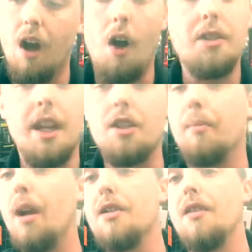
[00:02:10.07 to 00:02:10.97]
All tanks
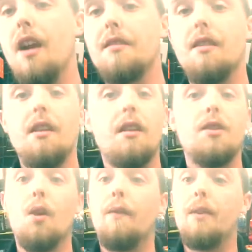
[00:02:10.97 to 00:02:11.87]
are pressurized,
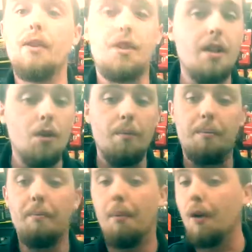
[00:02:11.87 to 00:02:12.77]
so if your seal
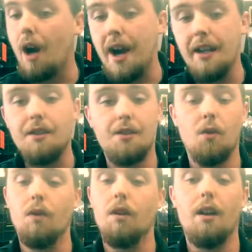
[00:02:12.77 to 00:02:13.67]
breaks
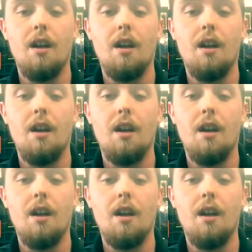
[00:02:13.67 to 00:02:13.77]
or